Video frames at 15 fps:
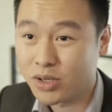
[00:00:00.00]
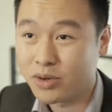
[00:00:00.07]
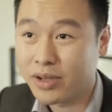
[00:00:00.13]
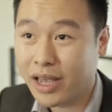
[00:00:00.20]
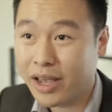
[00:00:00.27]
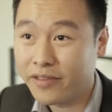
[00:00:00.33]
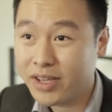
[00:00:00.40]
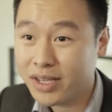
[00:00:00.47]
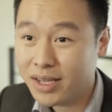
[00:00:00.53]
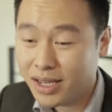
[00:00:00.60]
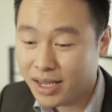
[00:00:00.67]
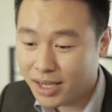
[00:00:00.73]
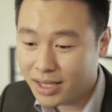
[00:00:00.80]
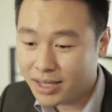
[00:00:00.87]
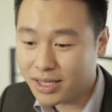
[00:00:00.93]
So having
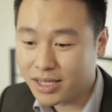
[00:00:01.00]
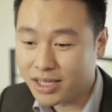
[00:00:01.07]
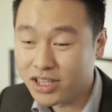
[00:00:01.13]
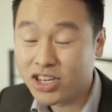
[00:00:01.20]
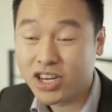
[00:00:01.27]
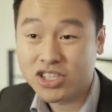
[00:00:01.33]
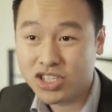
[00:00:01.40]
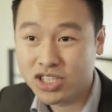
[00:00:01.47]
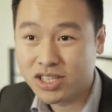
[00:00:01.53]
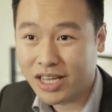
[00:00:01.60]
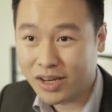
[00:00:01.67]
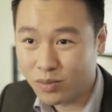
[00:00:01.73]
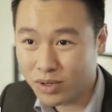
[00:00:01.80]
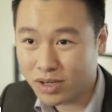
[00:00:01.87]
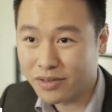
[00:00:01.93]
the international
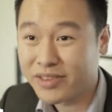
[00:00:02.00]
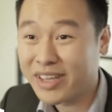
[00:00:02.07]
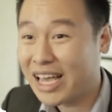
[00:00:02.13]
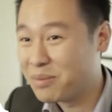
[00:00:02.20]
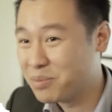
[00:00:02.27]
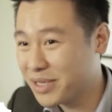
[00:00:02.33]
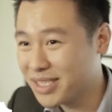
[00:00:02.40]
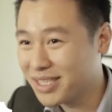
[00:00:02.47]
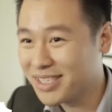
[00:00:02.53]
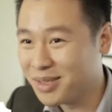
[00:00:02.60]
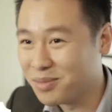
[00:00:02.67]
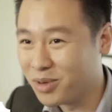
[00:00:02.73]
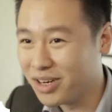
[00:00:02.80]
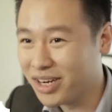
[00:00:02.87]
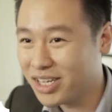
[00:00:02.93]
network of campuses
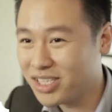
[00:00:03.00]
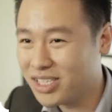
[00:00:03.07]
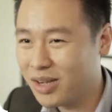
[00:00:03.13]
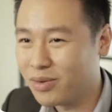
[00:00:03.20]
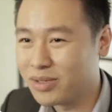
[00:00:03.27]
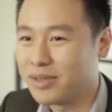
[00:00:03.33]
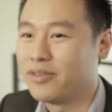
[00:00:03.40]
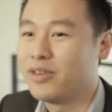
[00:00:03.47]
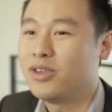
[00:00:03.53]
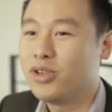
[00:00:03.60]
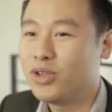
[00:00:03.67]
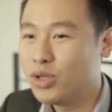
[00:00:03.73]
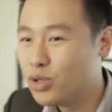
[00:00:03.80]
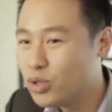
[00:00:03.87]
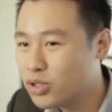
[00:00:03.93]
in Monash, that was a
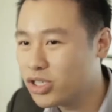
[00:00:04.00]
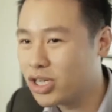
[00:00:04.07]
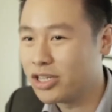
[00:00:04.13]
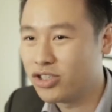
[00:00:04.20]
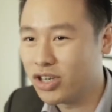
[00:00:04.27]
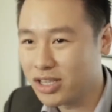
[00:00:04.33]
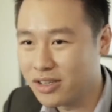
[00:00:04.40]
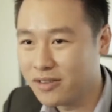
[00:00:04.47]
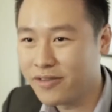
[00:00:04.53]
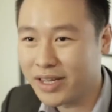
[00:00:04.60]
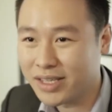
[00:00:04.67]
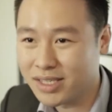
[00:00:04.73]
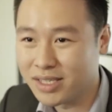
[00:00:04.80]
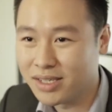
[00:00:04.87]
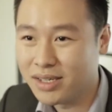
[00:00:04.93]
huge attracting
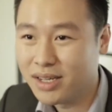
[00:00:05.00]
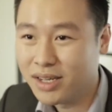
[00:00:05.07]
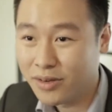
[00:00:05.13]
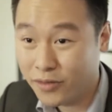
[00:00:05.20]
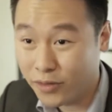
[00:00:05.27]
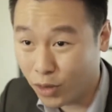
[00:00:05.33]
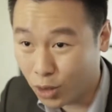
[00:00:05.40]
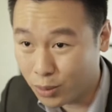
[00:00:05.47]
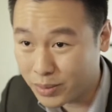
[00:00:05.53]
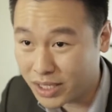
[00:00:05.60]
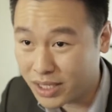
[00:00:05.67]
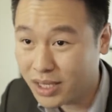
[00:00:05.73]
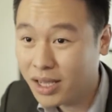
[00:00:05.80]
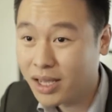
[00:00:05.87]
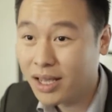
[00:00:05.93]
factor for me.